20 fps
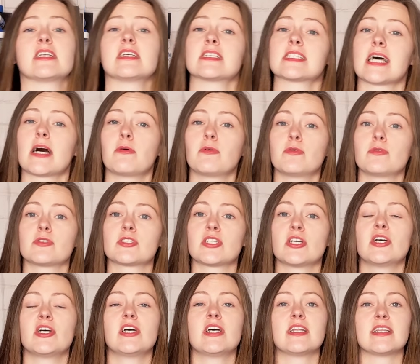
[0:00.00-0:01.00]
and your towels.
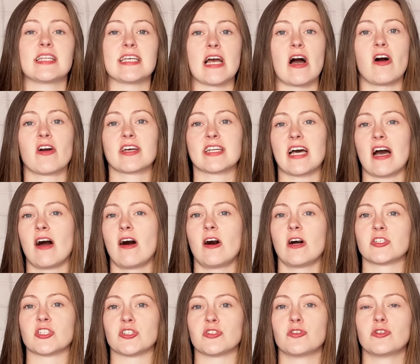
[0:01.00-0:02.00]
They are going to
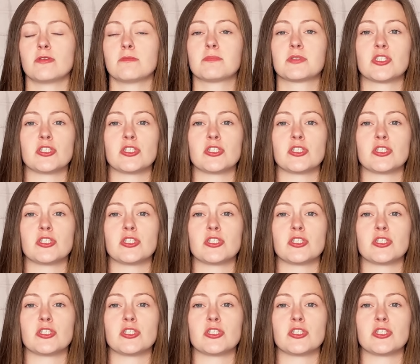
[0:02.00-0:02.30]
harden up,